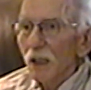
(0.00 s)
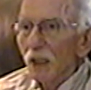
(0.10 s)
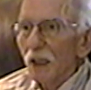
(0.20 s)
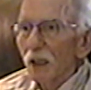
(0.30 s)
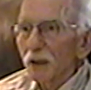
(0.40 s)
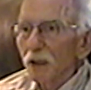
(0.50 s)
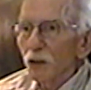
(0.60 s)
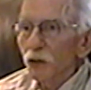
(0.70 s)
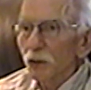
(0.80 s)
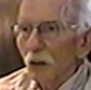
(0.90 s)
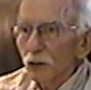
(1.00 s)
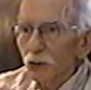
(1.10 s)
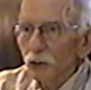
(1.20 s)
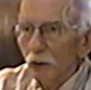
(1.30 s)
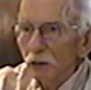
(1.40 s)
And he starts
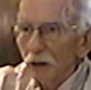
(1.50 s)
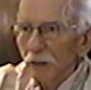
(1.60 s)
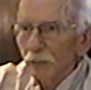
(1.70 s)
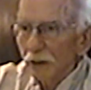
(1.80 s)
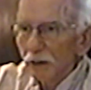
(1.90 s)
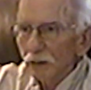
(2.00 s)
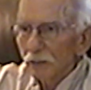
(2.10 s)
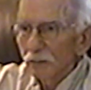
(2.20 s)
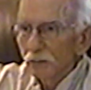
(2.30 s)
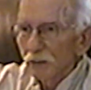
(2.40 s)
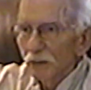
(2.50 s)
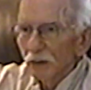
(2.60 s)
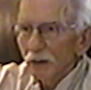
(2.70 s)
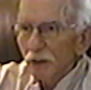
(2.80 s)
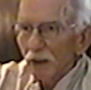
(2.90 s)
circling me,
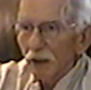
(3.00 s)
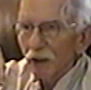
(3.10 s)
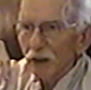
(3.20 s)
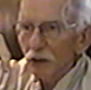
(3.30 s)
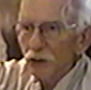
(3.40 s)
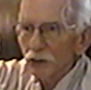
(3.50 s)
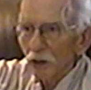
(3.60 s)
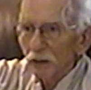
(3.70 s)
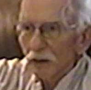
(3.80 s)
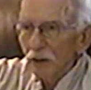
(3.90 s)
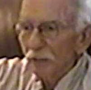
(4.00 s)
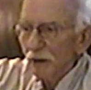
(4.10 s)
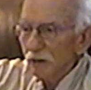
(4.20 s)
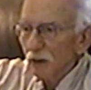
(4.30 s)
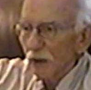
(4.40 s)
and he's circling
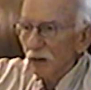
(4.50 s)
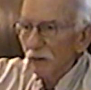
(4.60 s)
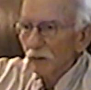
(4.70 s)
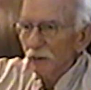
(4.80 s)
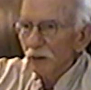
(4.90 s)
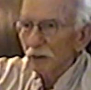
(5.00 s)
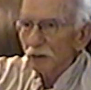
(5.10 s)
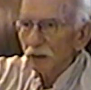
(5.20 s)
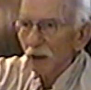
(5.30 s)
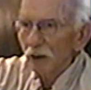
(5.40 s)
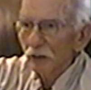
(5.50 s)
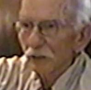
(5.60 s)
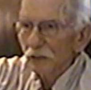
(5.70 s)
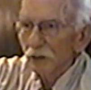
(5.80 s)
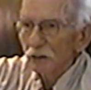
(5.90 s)
me tighter and
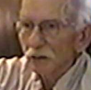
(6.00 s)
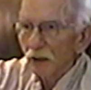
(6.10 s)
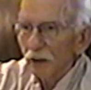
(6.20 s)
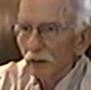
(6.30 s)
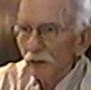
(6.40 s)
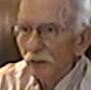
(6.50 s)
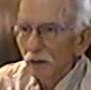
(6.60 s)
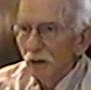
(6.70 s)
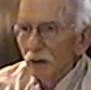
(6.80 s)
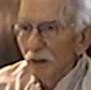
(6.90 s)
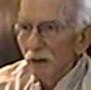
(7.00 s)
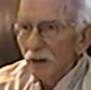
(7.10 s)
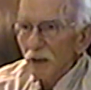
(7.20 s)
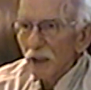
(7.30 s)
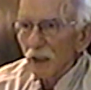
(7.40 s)
tighter and tighter.
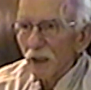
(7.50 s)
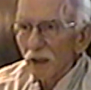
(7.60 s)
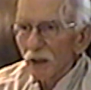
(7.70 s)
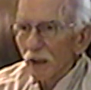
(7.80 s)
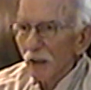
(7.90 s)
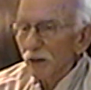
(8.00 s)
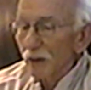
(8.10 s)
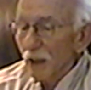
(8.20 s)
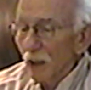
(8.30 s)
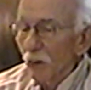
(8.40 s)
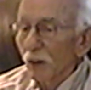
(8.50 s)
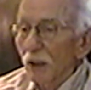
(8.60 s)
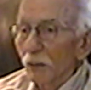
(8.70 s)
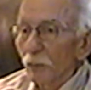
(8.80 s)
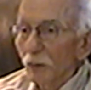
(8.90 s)
And now
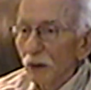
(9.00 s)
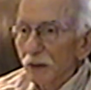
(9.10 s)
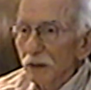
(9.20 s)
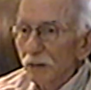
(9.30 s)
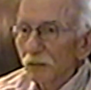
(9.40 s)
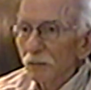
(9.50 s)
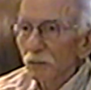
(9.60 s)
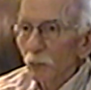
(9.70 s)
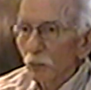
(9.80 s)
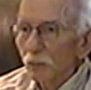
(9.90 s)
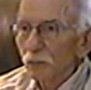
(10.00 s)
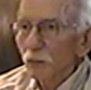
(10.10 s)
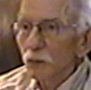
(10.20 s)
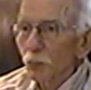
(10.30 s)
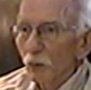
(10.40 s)
I really
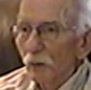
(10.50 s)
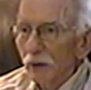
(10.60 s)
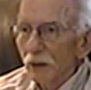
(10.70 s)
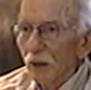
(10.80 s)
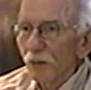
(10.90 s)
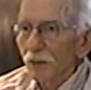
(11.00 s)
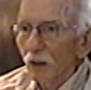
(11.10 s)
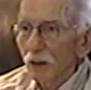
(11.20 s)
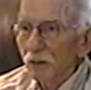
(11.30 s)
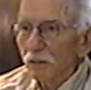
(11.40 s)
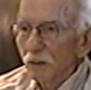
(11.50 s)
was worried. I thought,